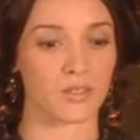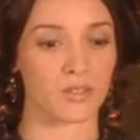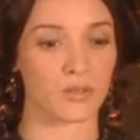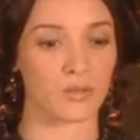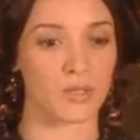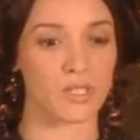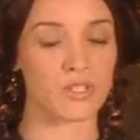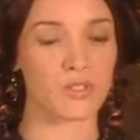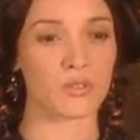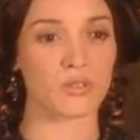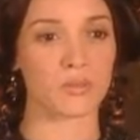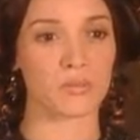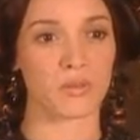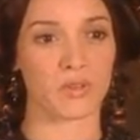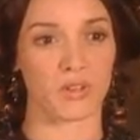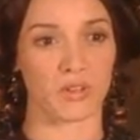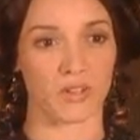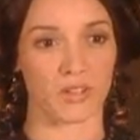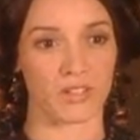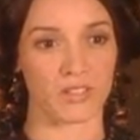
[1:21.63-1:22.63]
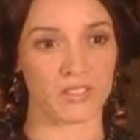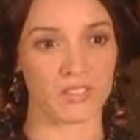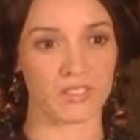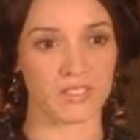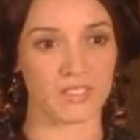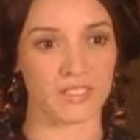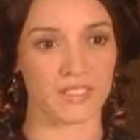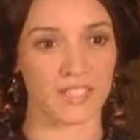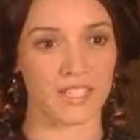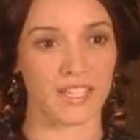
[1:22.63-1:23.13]
went to a ball,
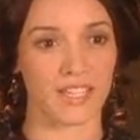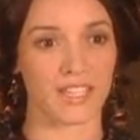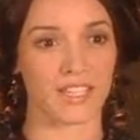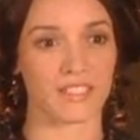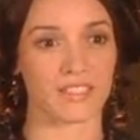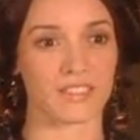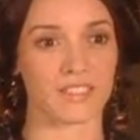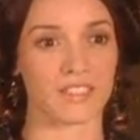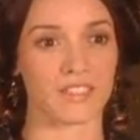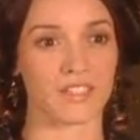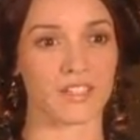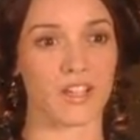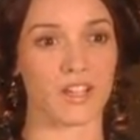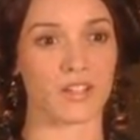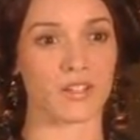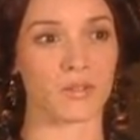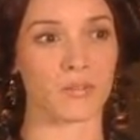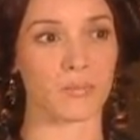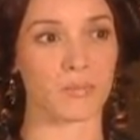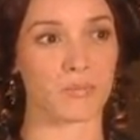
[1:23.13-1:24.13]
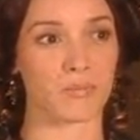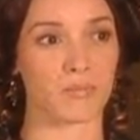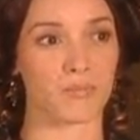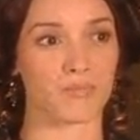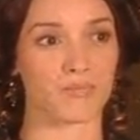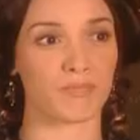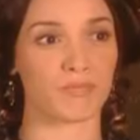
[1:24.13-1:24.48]
and young